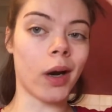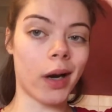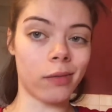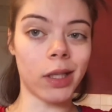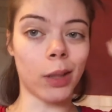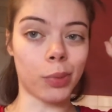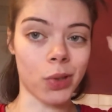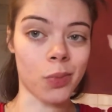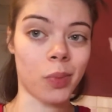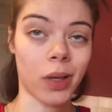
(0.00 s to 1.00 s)
are having
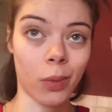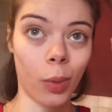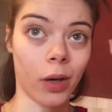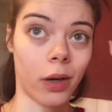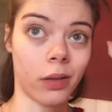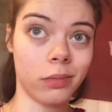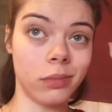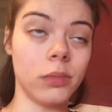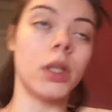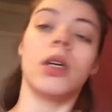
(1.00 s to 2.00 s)
apples and peanut butter
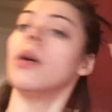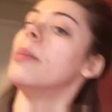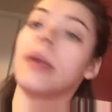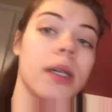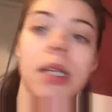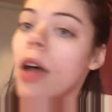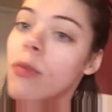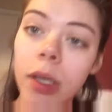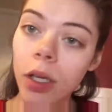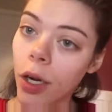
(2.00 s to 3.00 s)
because
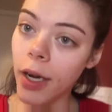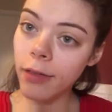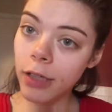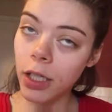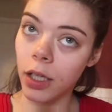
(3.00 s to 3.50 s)
I've been craving